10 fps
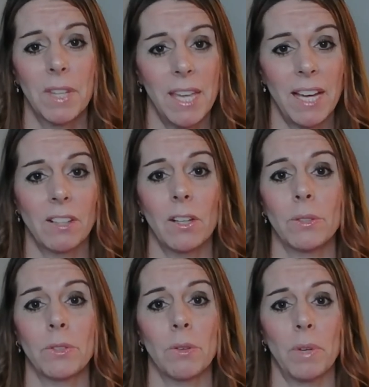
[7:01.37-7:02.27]
get
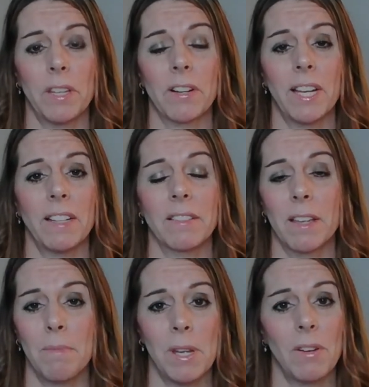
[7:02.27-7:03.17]
close with your kids,
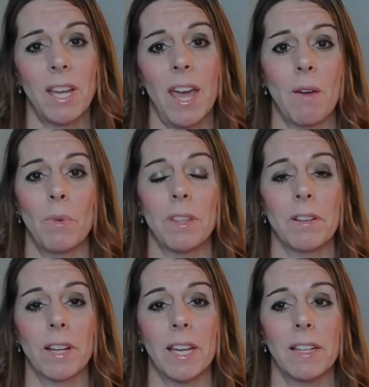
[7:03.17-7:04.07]
communicate with
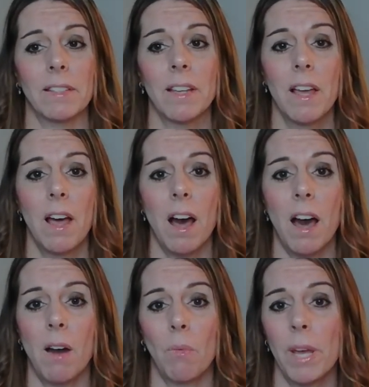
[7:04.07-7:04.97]
your kids.
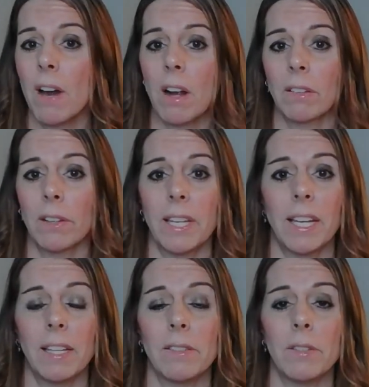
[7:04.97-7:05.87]
We are
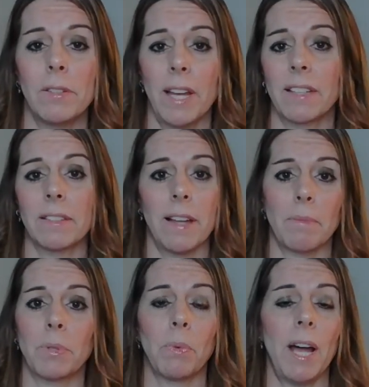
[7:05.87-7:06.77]
looking into next
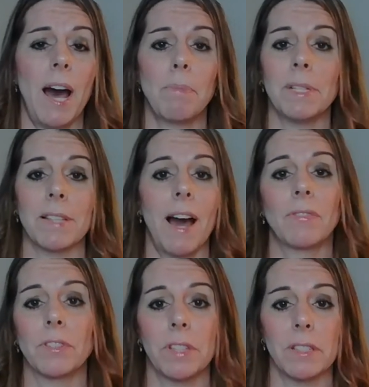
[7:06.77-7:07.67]
steps. What happens
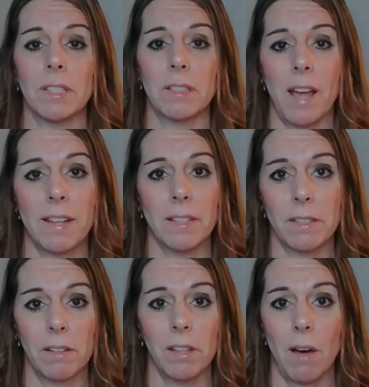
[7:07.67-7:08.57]
after this is signed
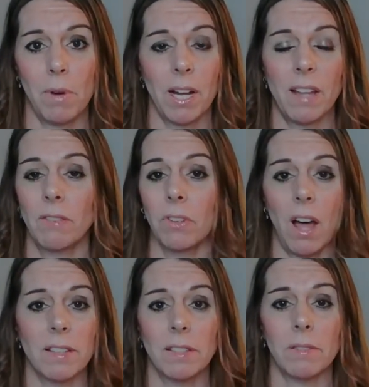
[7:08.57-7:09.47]
into law? What kind of
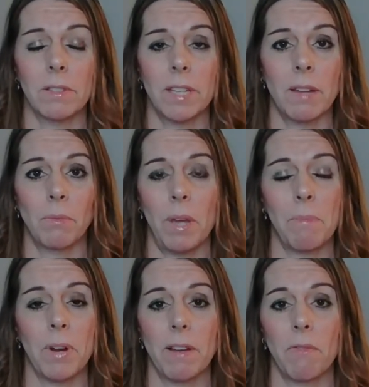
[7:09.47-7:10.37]
lawsuits can we
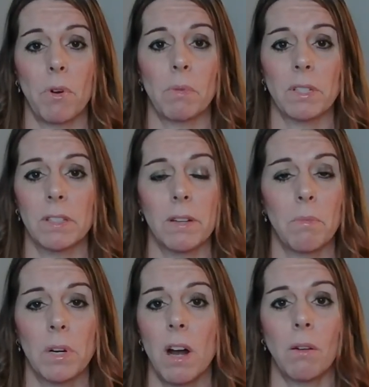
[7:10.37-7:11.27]
bring forward? So
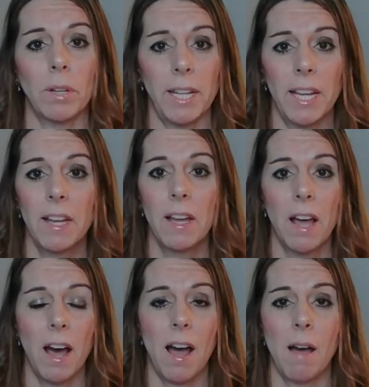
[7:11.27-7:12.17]
we're already
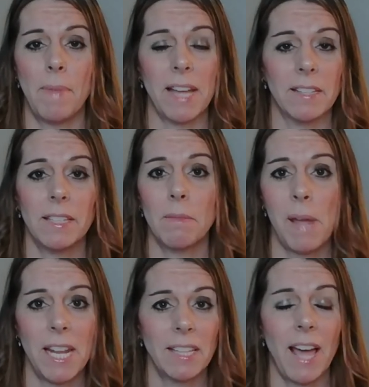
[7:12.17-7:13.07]

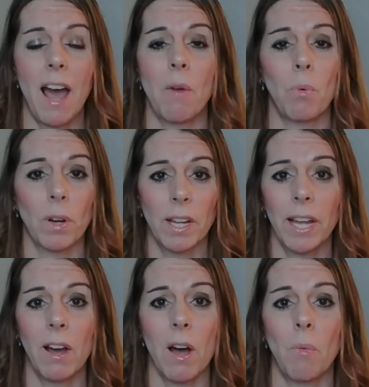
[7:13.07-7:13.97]
anticipating that and
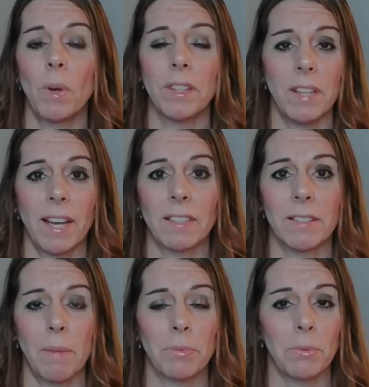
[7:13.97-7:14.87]
working on what the next
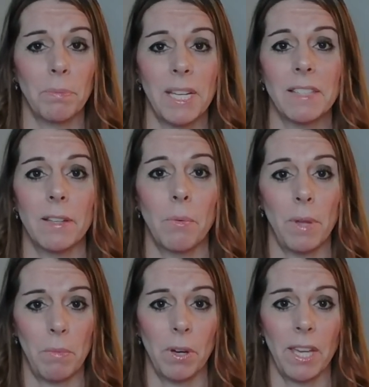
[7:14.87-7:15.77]
steps will be. So
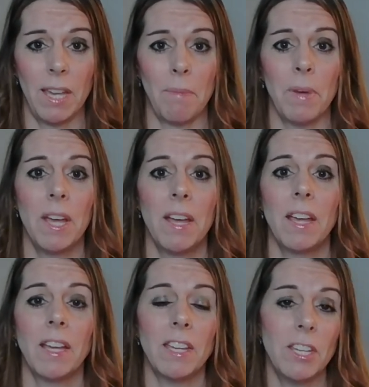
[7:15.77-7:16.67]
we will keep
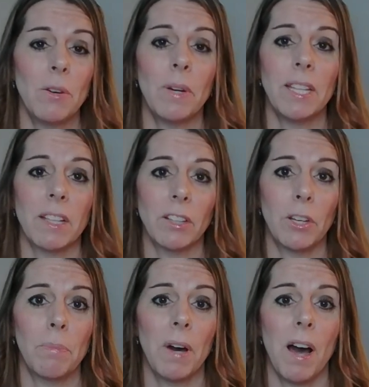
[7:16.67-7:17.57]
you in the
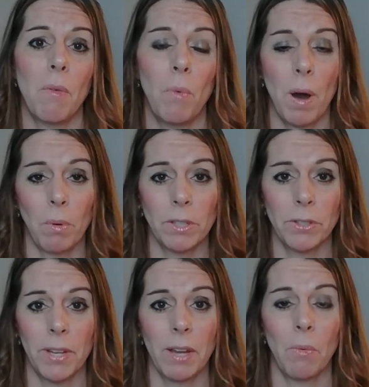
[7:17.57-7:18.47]
loop on what we're
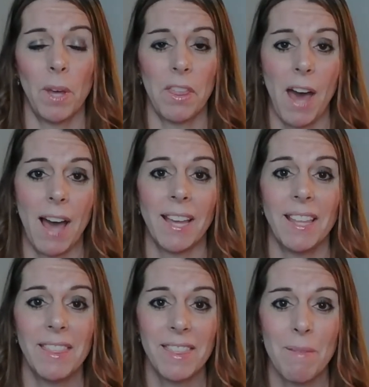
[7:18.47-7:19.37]
doing with that.
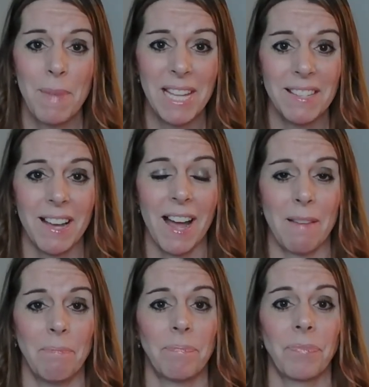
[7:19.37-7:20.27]
In the
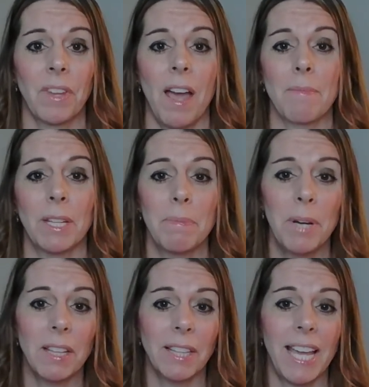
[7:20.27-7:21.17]
meantime, I'm going to
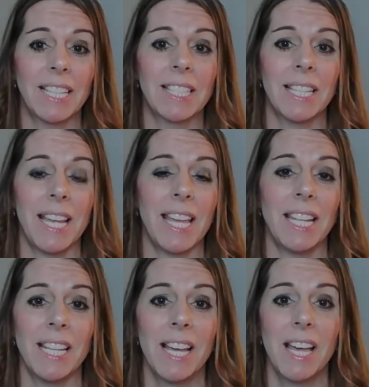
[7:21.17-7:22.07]
put links
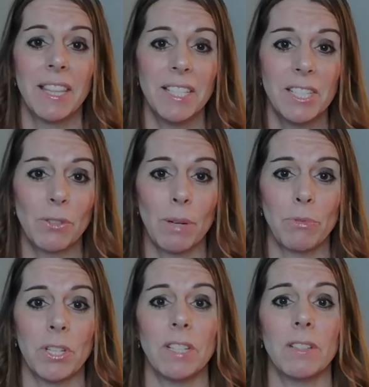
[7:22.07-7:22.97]
in the
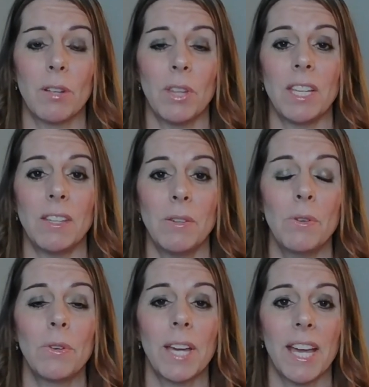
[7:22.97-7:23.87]
description so that
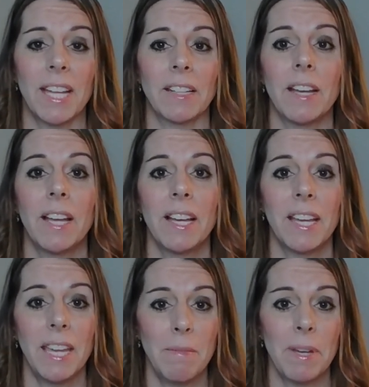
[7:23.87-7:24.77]
you can
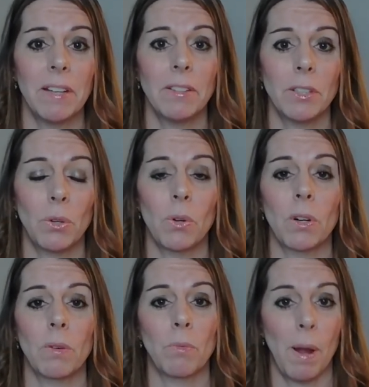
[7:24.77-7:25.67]
email
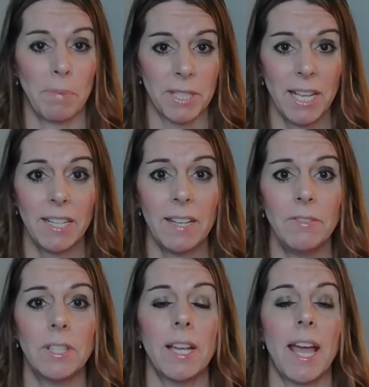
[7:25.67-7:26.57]
your
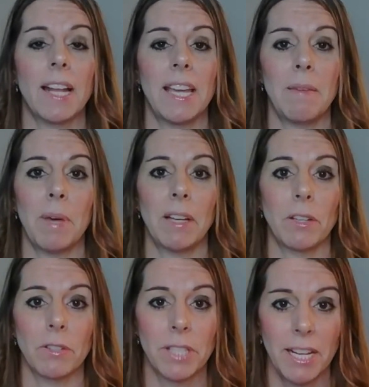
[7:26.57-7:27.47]
representatives and email
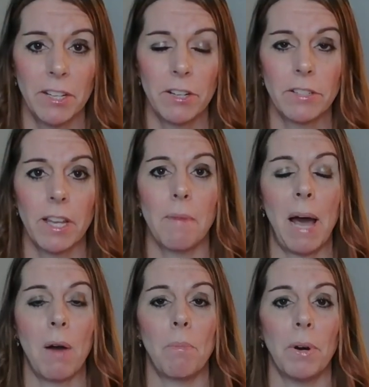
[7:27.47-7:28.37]
your senators
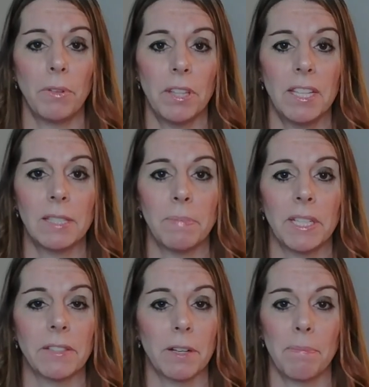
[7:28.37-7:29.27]
about both of these
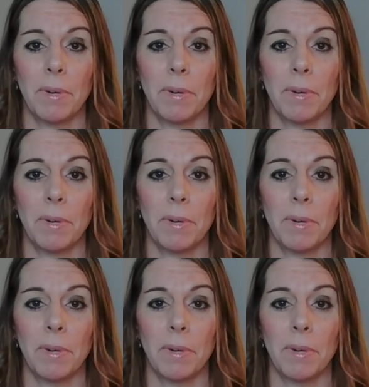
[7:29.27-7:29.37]
bills.